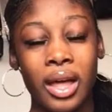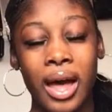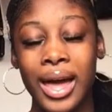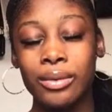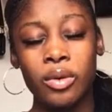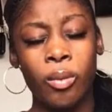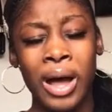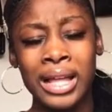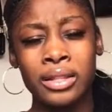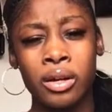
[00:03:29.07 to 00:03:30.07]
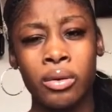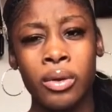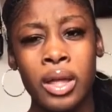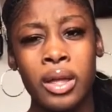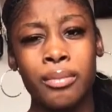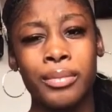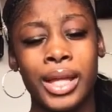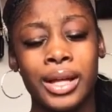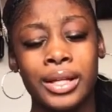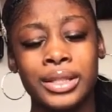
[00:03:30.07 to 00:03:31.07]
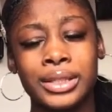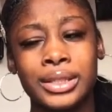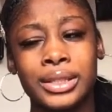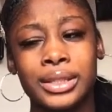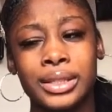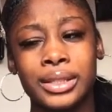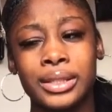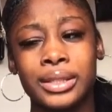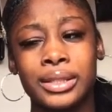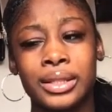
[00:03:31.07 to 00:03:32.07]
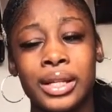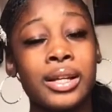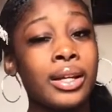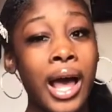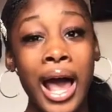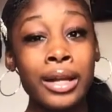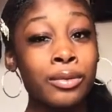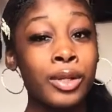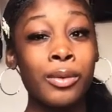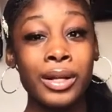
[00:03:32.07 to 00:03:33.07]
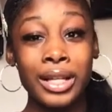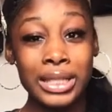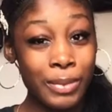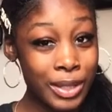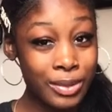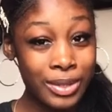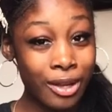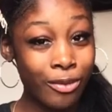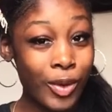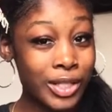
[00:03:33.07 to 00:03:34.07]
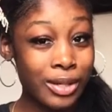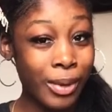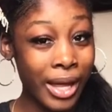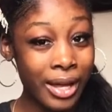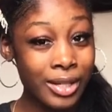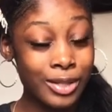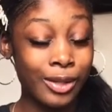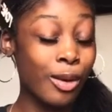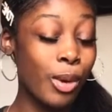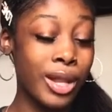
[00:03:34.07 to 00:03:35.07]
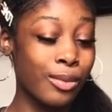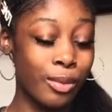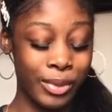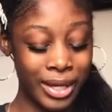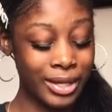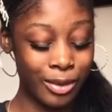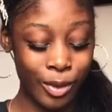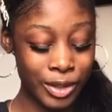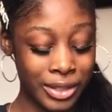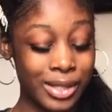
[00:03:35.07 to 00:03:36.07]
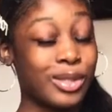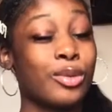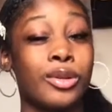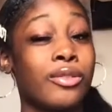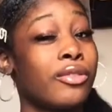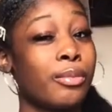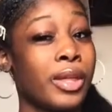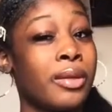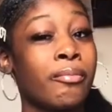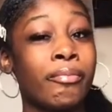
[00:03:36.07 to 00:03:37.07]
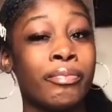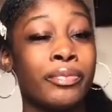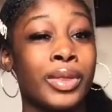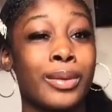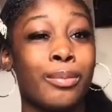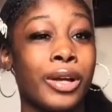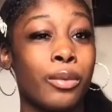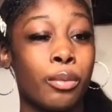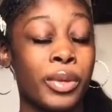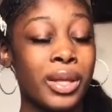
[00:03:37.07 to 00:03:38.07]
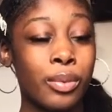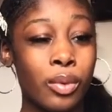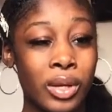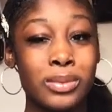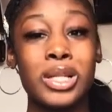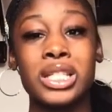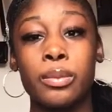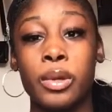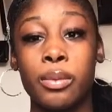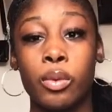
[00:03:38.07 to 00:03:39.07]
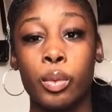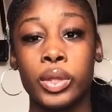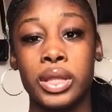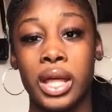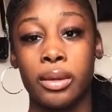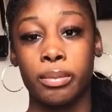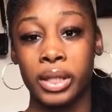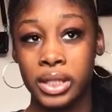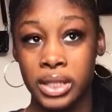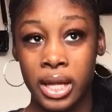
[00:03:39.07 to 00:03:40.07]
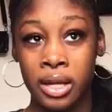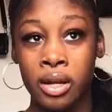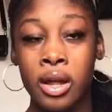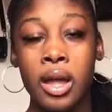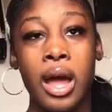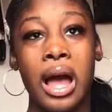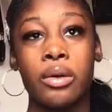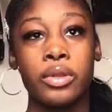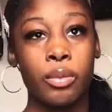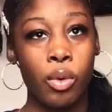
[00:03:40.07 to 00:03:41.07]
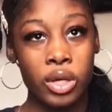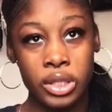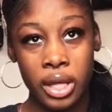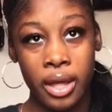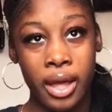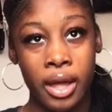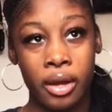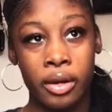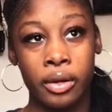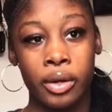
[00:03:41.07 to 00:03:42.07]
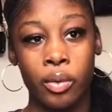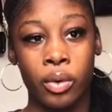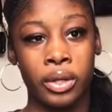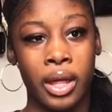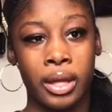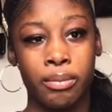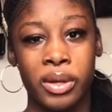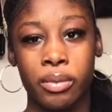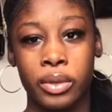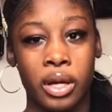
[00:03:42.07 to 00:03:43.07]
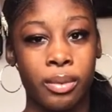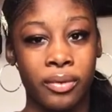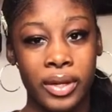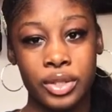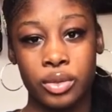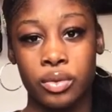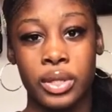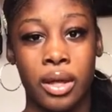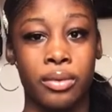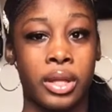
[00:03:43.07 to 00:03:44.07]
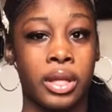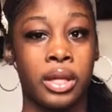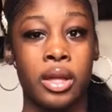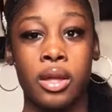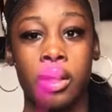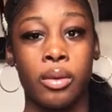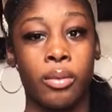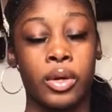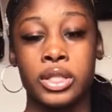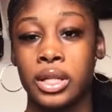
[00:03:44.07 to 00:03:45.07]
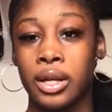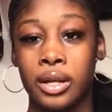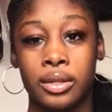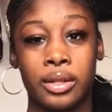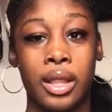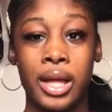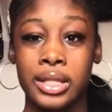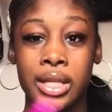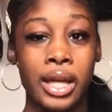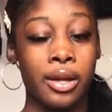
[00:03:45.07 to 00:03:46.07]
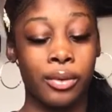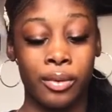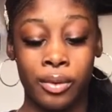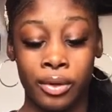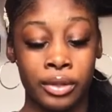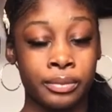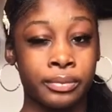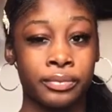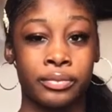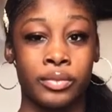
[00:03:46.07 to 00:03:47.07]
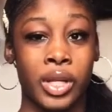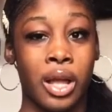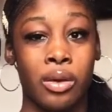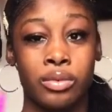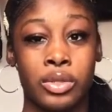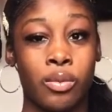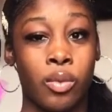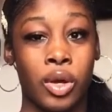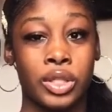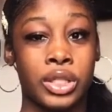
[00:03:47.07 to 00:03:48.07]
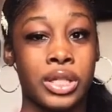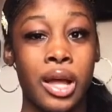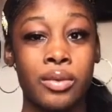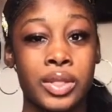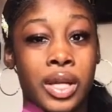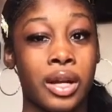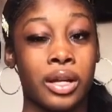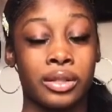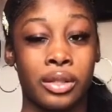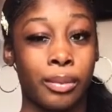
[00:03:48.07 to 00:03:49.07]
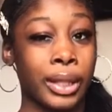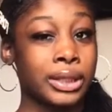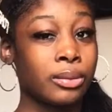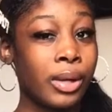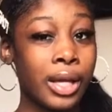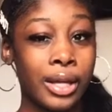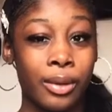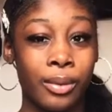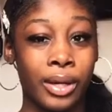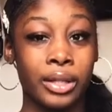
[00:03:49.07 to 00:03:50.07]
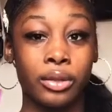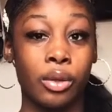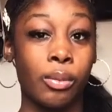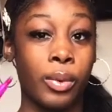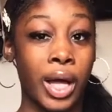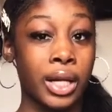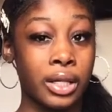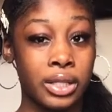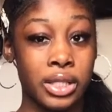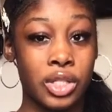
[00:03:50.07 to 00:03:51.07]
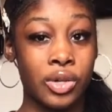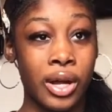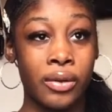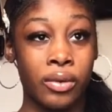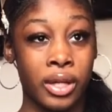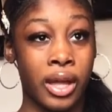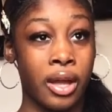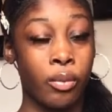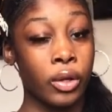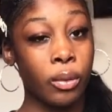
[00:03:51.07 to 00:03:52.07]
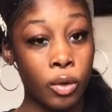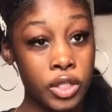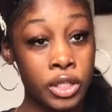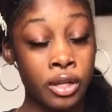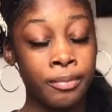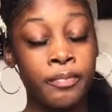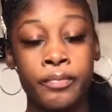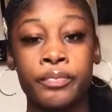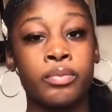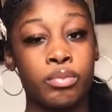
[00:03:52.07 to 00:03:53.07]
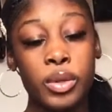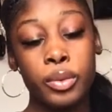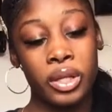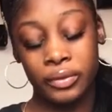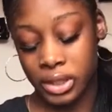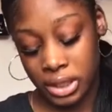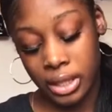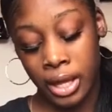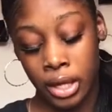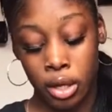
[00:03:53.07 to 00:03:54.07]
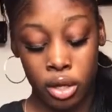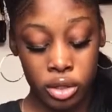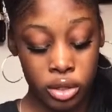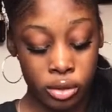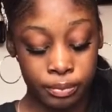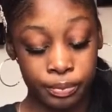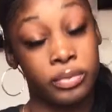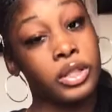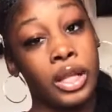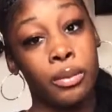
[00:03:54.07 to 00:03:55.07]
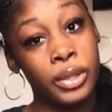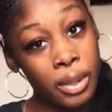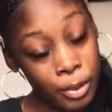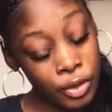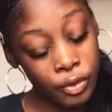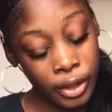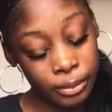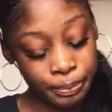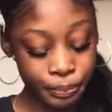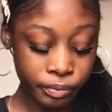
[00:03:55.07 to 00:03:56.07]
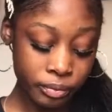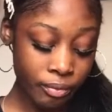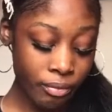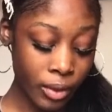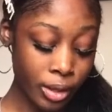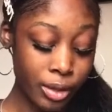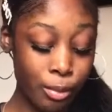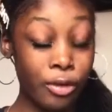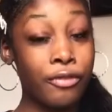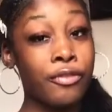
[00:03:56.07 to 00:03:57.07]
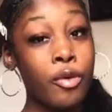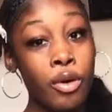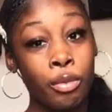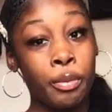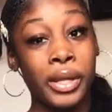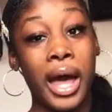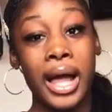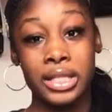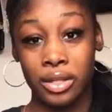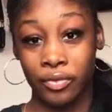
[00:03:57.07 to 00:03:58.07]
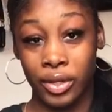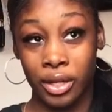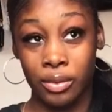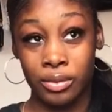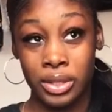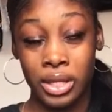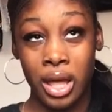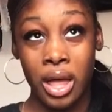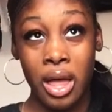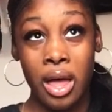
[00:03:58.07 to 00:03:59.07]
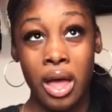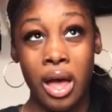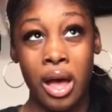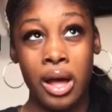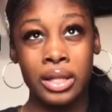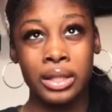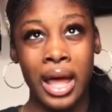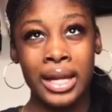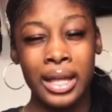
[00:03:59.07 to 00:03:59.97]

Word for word: I don't know why though, because I don't do all that special stuff washing my hair, so y'all probably won't be getting the wash day tutorial from me. But when people, especially people with like bleached hair, how they wash their hair or like people that are professionals how they wash their client's hair or how to wash your child's hair the best way or new products to try on your hair when you're washing it people love to see that so that'll be number three number four would be hygiene videos a lot of